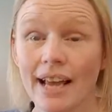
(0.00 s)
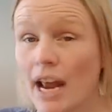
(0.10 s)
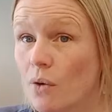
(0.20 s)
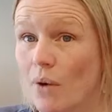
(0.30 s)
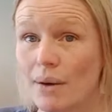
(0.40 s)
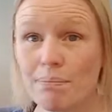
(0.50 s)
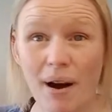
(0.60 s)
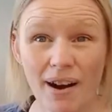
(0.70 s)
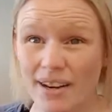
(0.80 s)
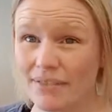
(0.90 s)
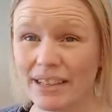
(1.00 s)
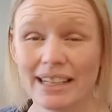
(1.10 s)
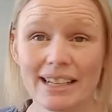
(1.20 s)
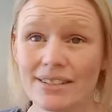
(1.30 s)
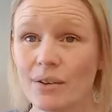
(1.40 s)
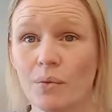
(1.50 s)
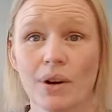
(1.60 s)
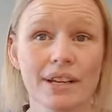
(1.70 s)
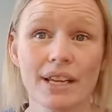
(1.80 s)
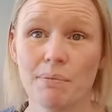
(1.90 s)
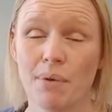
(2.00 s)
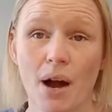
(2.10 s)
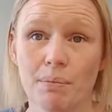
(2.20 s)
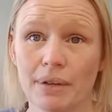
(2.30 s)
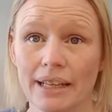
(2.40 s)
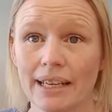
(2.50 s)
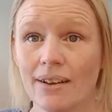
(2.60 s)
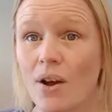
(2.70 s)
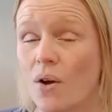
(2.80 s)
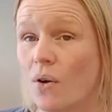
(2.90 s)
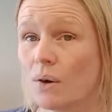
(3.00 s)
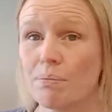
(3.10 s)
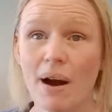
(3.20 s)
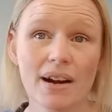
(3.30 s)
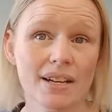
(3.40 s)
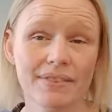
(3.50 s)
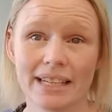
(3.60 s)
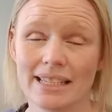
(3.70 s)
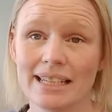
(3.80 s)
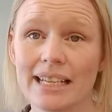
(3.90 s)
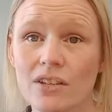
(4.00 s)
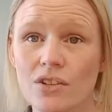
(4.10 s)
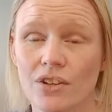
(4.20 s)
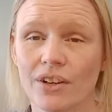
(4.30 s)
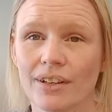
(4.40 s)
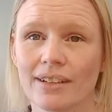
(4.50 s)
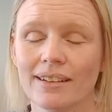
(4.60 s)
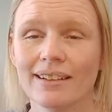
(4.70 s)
And when part of it isn't working properly, or part of it is injured,